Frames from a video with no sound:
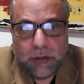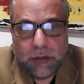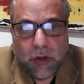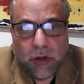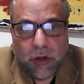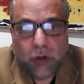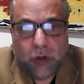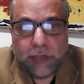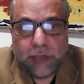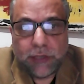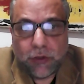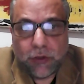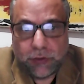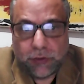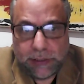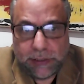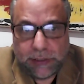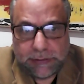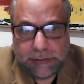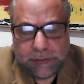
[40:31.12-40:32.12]
all the
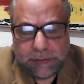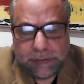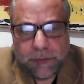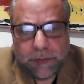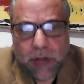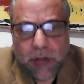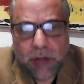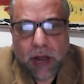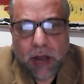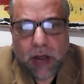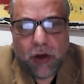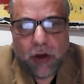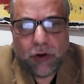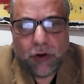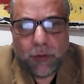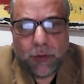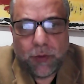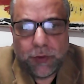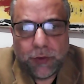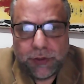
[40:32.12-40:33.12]
context, all
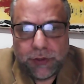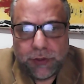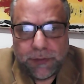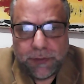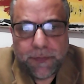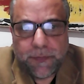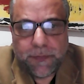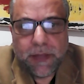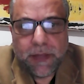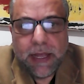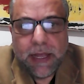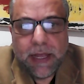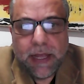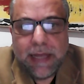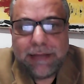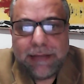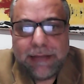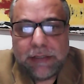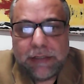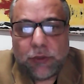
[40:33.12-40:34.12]
community.
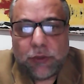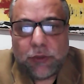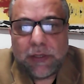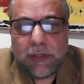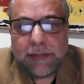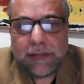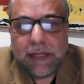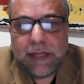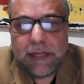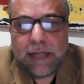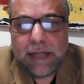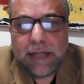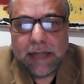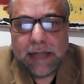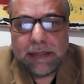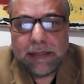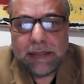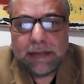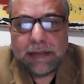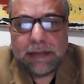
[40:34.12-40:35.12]
It's easy to understand,
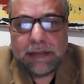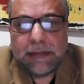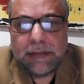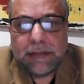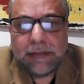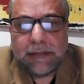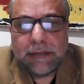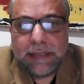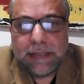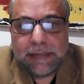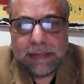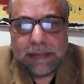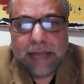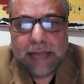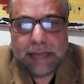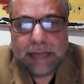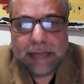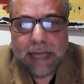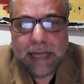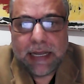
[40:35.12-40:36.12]
and these
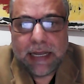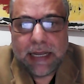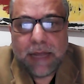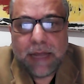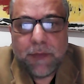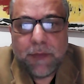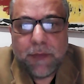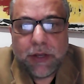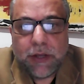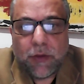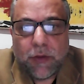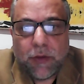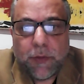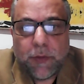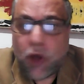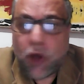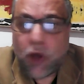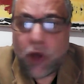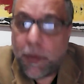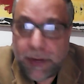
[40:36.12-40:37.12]
data can be
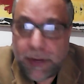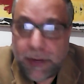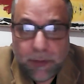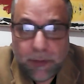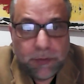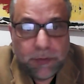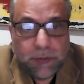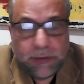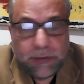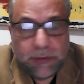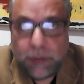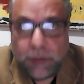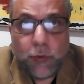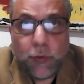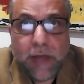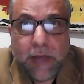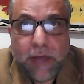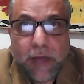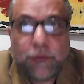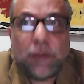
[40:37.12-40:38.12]
comparable.
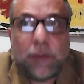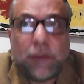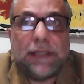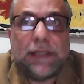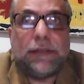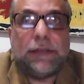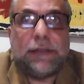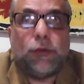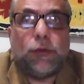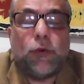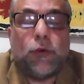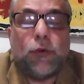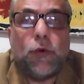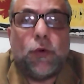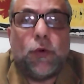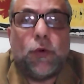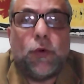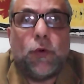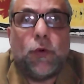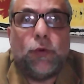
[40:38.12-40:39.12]
We have to
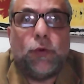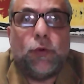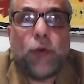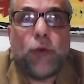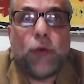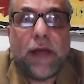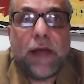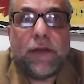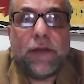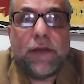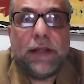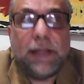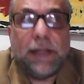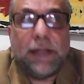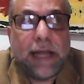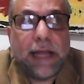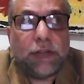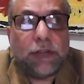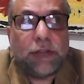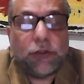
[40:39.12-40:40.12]
have
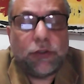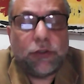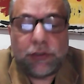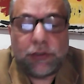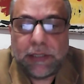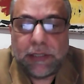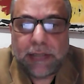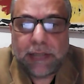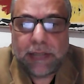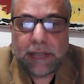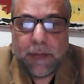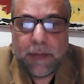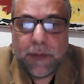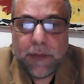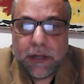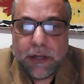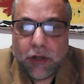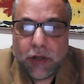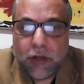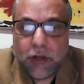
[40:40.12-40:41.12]
indicators that can
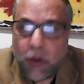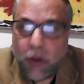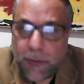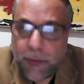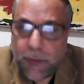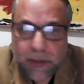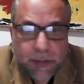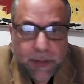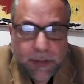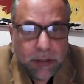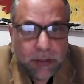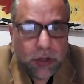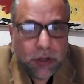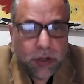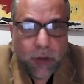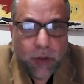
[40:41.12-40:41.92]
be comparable,